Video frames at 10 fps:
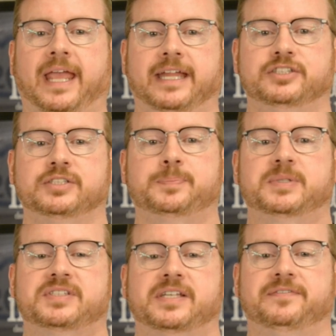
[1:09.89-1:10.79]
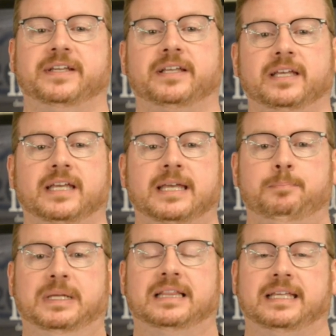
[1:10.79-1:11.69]
Asian Pacific,
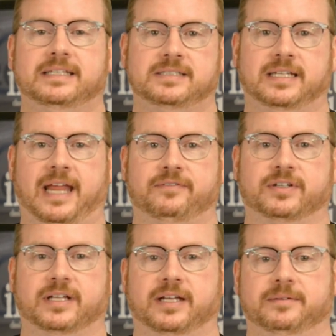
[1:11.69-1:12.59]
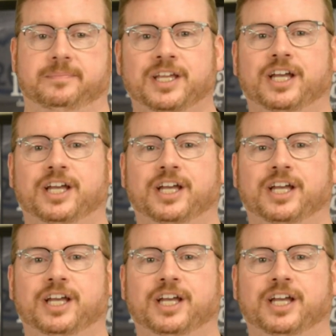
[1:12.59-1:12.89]
Middle East, and Africa.